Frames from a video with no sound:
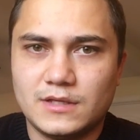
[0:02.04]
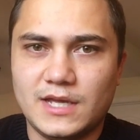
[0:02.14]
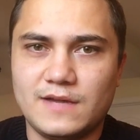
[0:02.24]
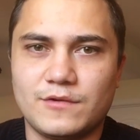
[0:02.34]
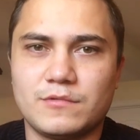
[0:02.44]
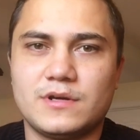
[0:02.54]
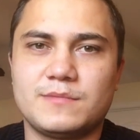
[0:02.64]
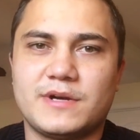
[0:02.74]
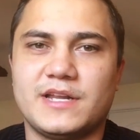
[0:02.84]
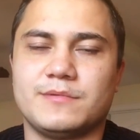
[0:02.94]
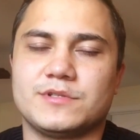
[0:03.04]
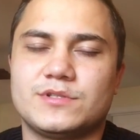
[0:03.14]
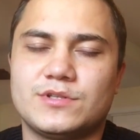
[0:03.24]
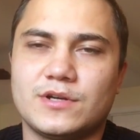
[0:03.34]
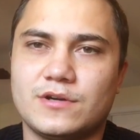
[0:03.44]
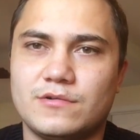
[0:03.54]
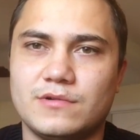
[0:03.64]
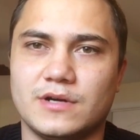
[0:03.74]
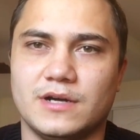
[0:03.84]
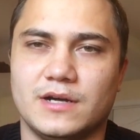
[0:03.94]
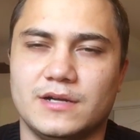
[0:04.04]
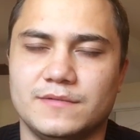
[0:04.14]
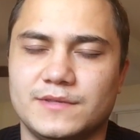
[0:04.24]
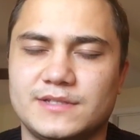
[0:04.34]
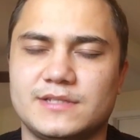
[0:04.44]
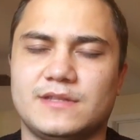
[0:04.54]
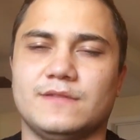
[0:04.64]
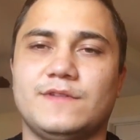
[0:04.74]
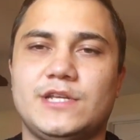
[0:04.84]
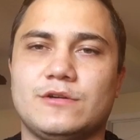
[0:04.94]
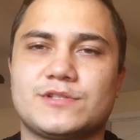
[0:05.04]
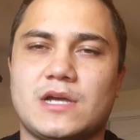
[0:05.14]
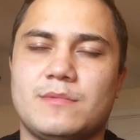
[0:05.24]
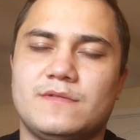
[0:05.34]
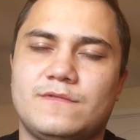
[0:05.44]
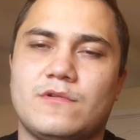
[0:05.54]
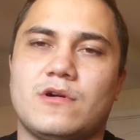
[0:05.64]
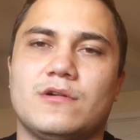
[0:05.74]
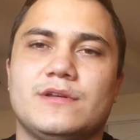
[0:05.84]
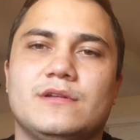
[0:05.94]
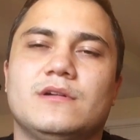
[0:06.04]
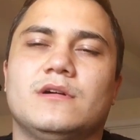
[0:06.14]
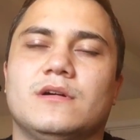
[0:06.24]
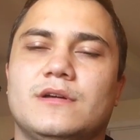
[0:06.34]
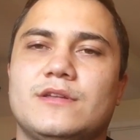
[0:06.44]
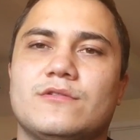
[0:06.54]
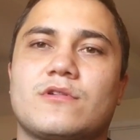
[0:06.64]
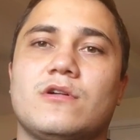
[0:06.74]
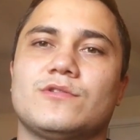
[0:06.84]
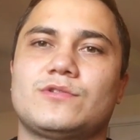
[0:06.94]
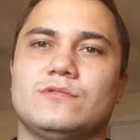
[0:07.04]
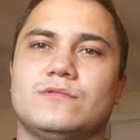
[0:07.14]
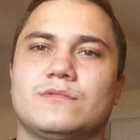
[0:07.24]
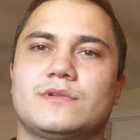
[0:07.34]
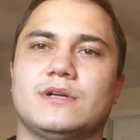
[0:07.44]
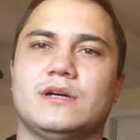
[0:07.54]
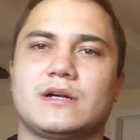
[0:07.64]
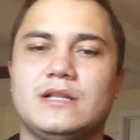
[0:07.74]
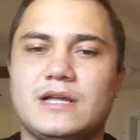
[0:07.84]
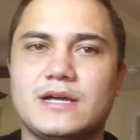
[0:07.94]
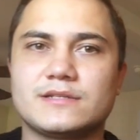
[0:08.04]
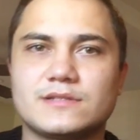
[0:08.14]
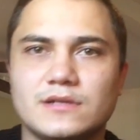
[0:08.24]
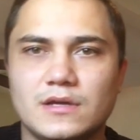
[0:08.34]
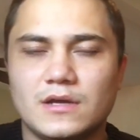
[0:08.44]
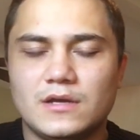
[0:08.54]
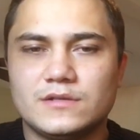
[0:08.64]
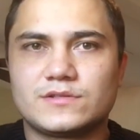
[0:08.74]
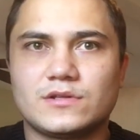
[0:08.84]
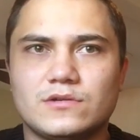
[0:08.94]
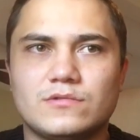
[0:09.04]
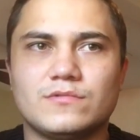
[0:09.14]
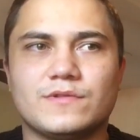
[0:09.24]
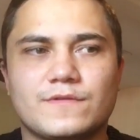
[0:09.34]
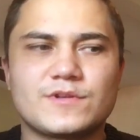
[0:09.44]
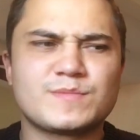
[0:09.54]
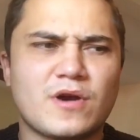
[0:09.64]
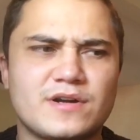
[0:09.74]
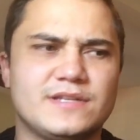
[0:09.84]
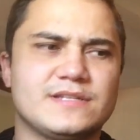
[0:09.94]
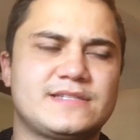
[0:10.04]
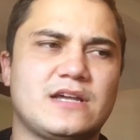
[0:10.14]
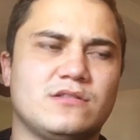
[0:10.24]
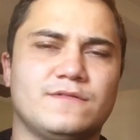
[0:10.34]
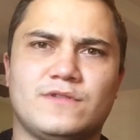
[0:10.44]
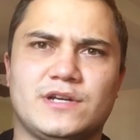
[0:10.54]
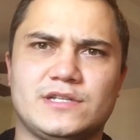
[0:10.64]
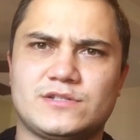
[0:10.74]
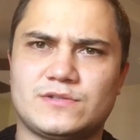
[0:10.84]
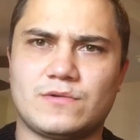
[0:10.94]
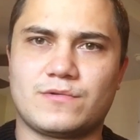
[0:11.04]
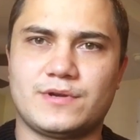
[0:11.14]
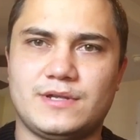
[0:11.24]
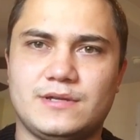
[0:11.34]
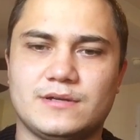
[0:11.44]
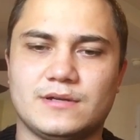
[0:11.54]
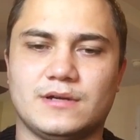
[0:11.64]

Hey everyone, my name is Joe. This is the video assignment for our intercultural class. So the first part is tell a funny story.